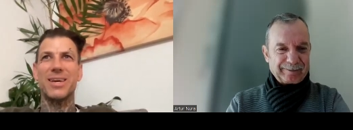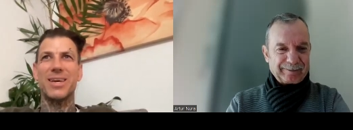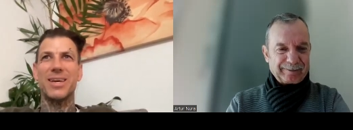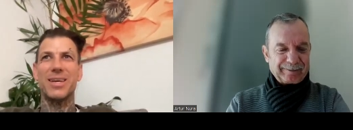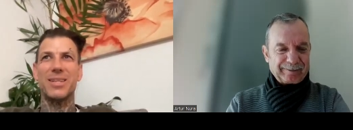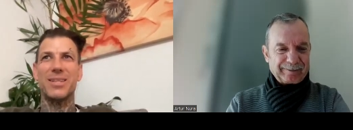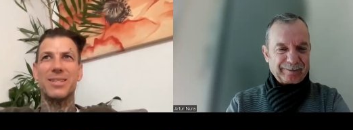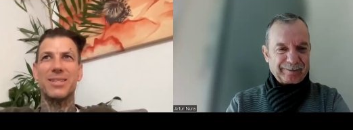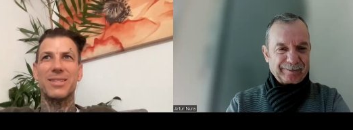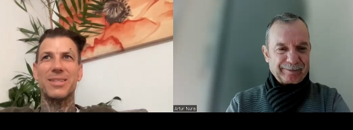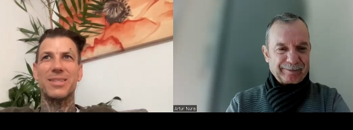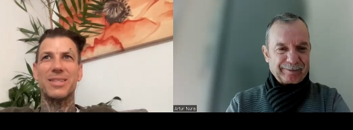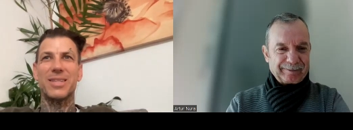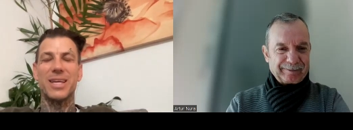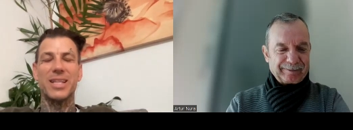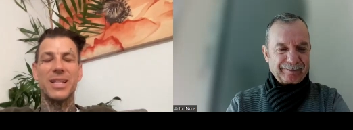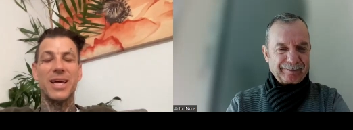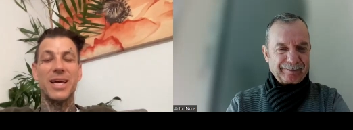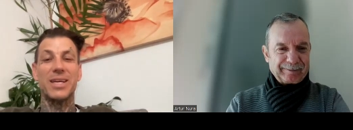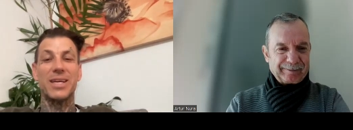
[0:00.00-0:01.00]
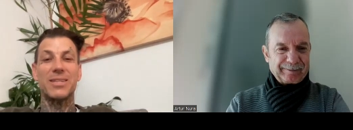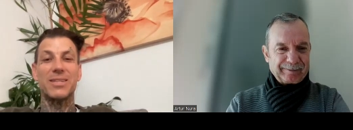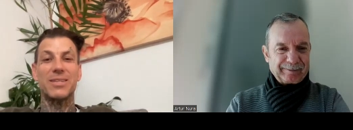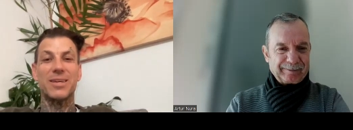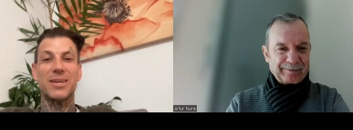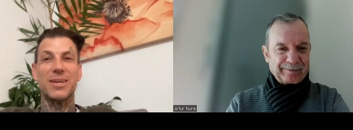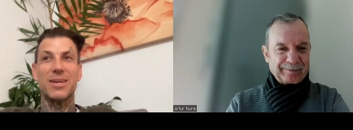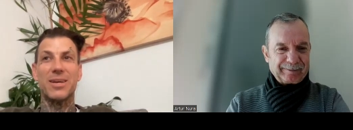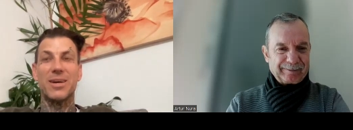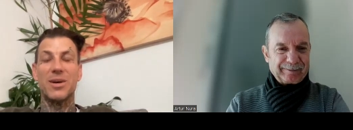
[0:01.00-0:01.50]
Speaker 1: they they like
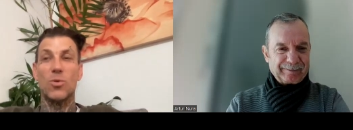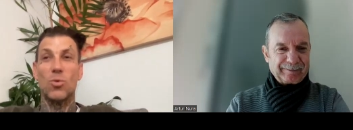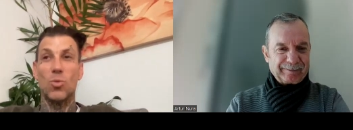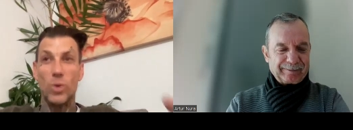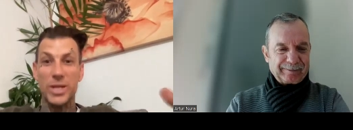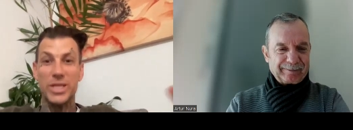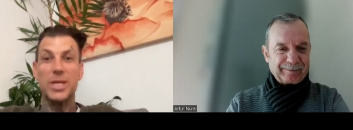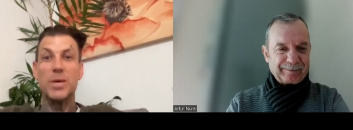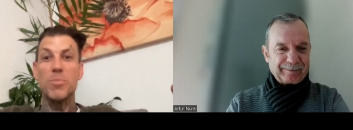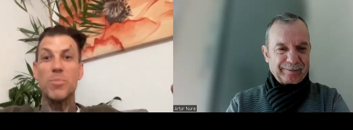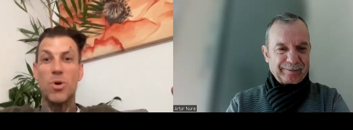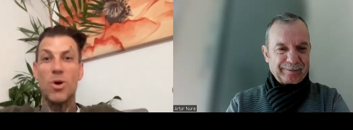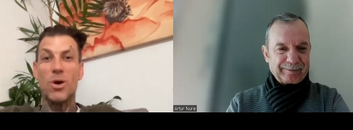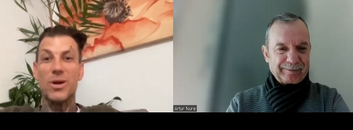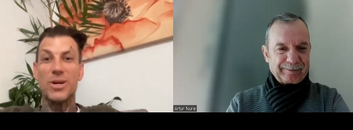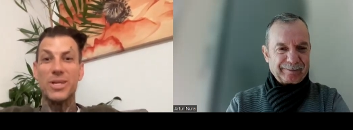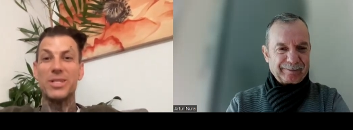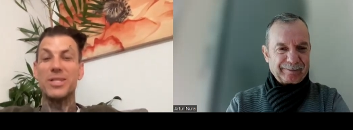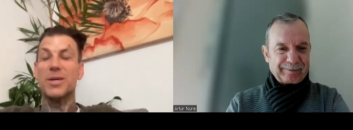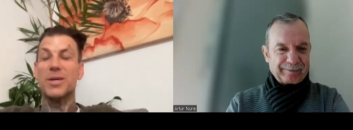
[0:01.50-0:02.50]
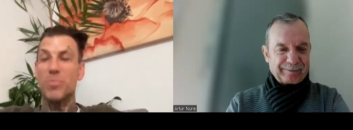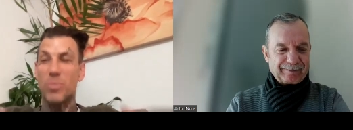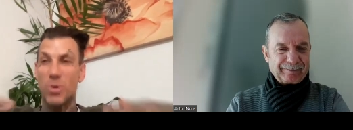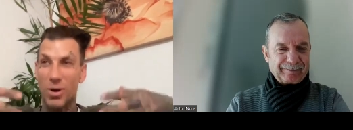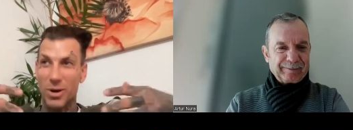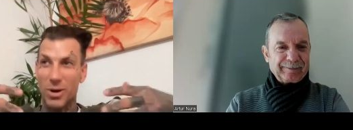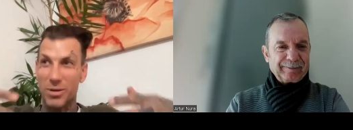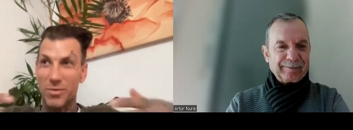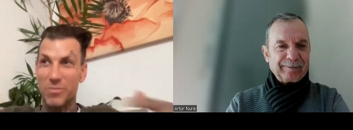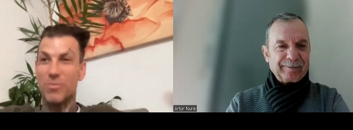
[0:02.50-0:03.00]
to when they party they
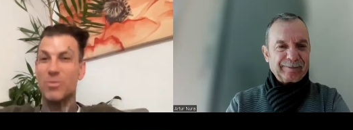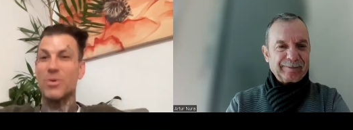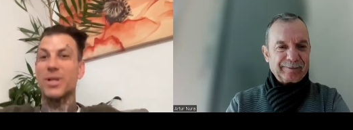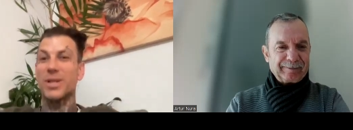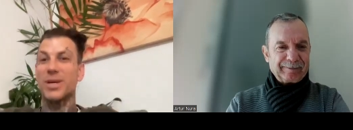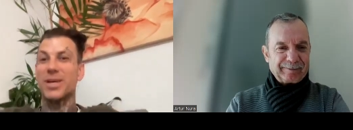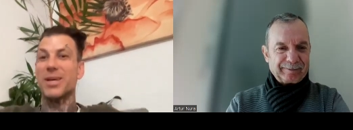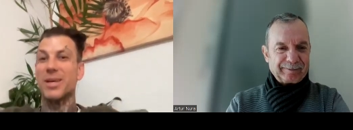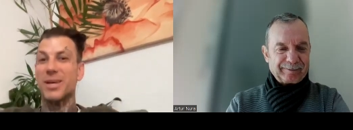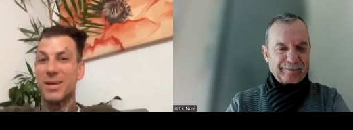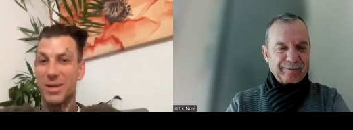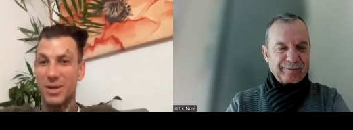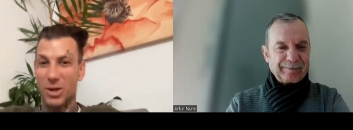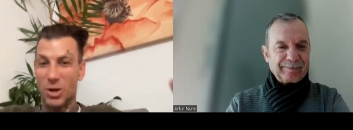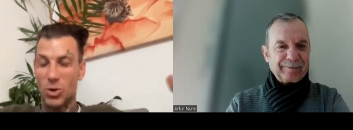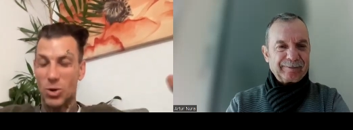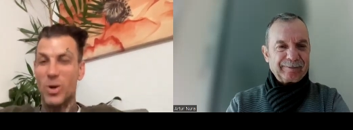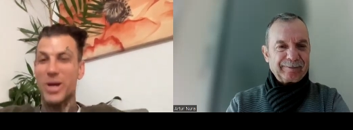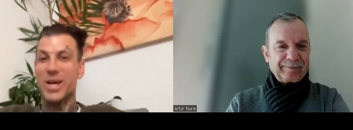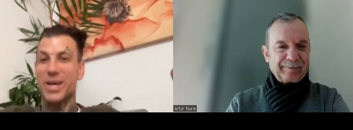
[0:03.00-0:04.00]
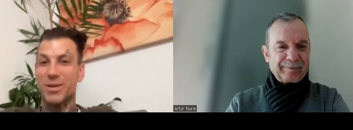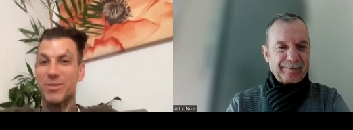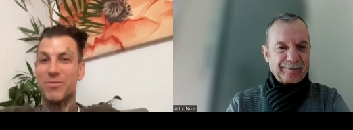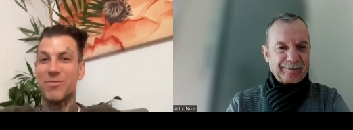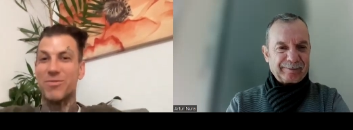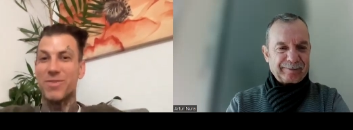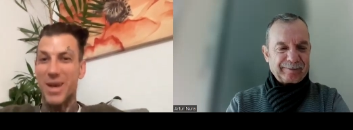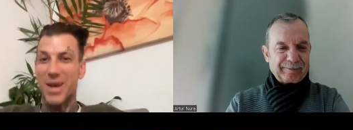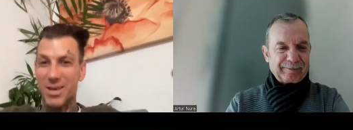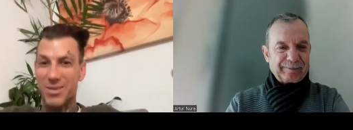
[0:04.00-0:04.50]
party really quick and
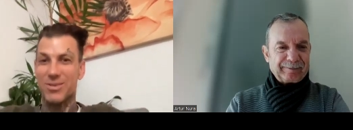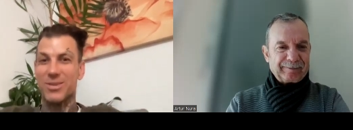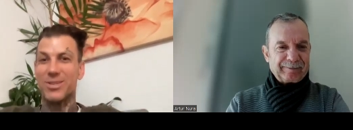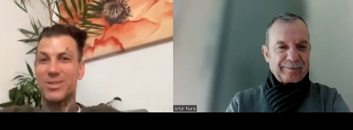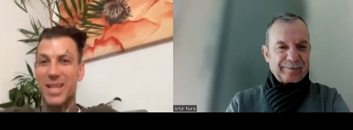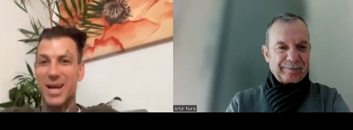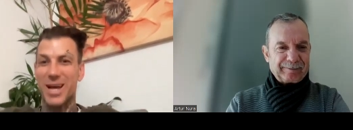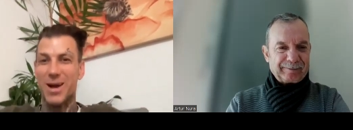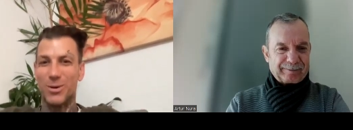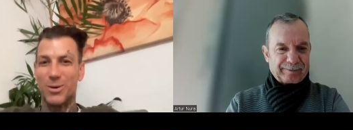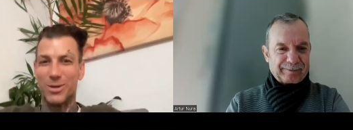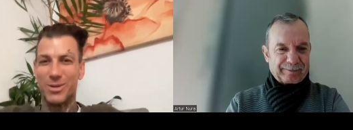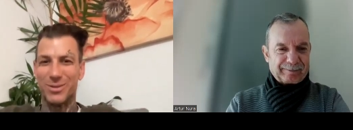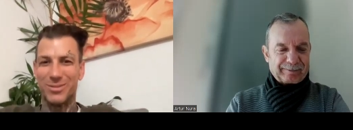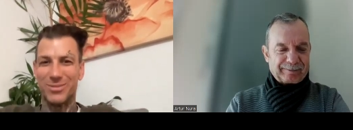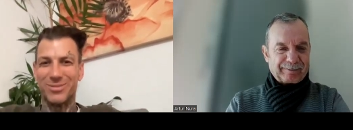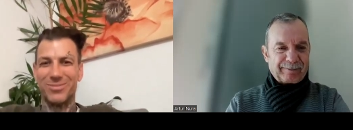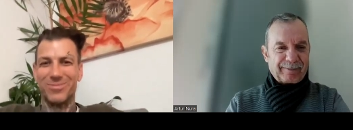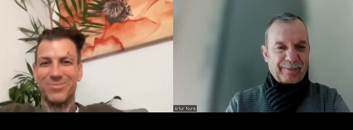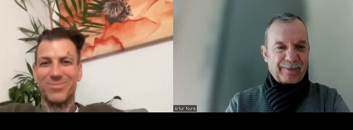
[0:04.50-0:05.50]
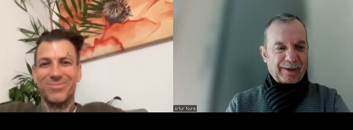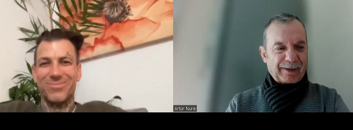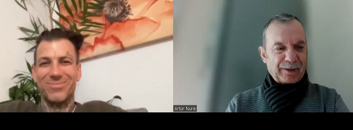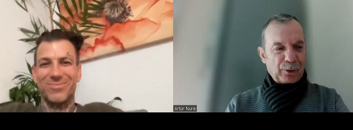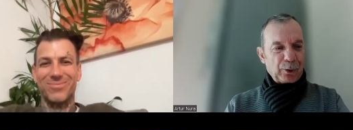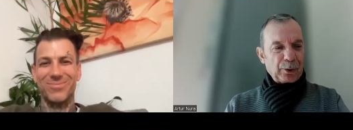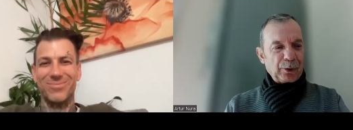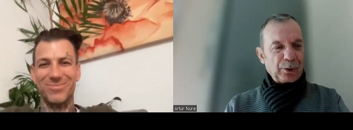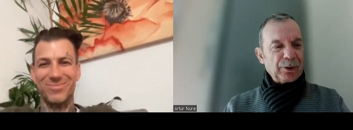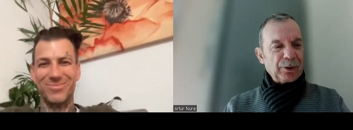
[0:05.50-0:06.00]
fast and loud.
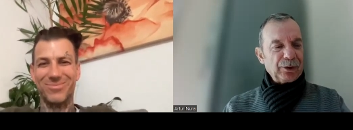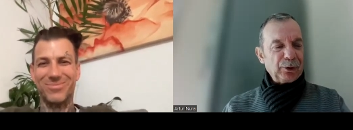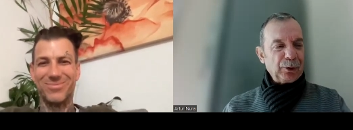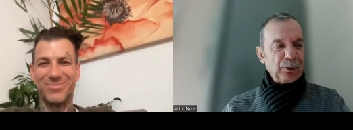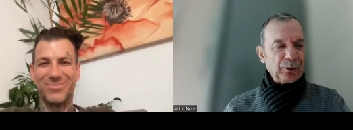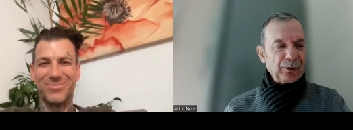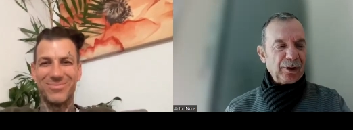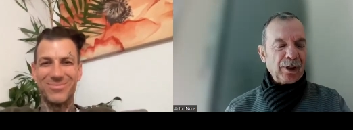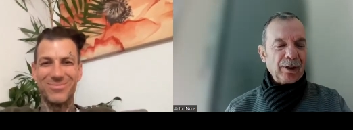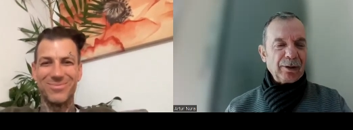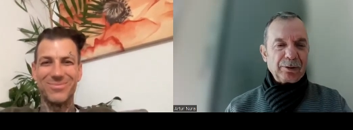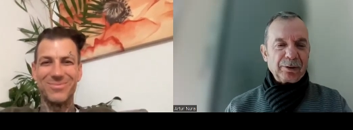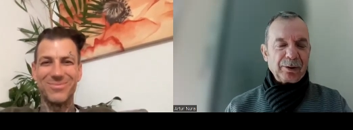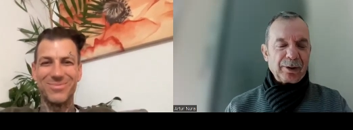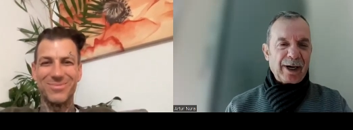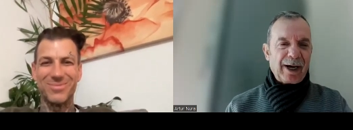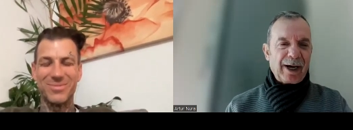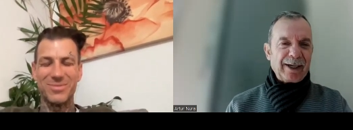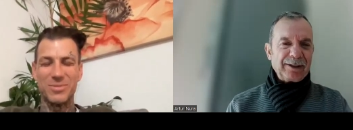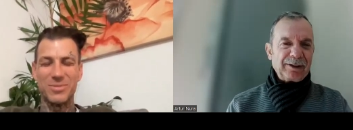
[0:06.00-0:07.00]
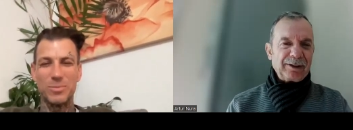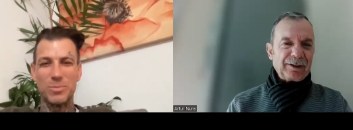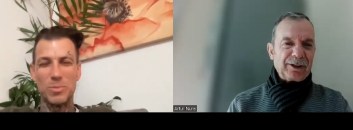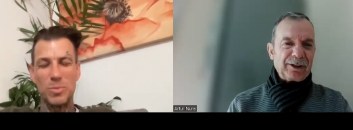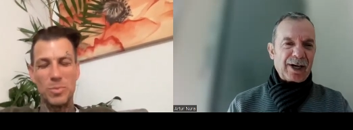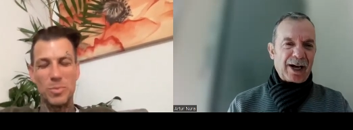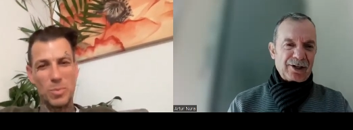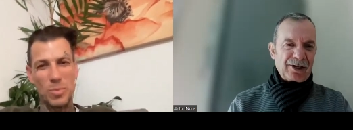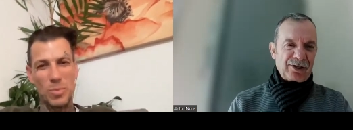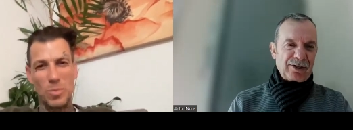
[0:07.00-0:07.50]
Speaker 2: do you do you know to write a
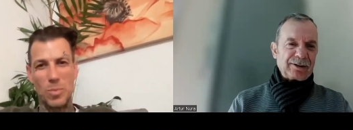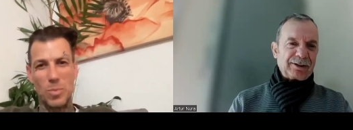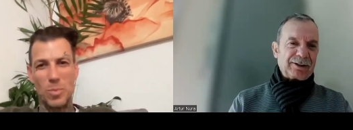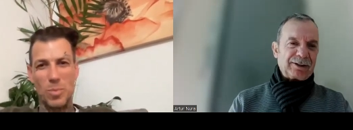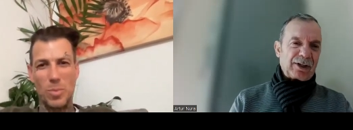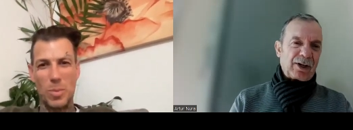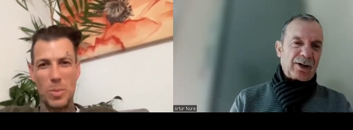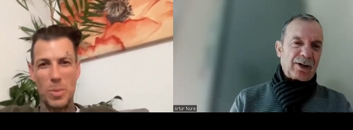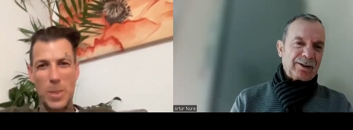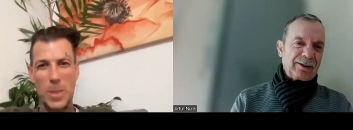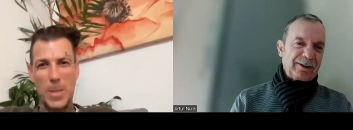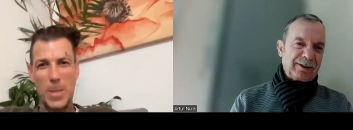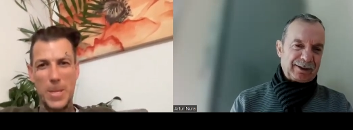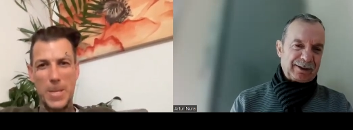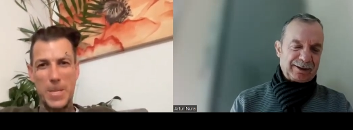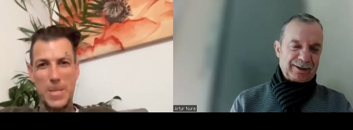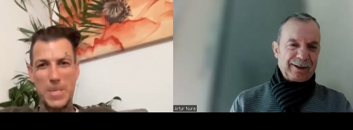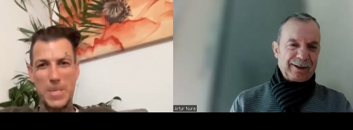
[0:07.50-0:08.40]
Russian song?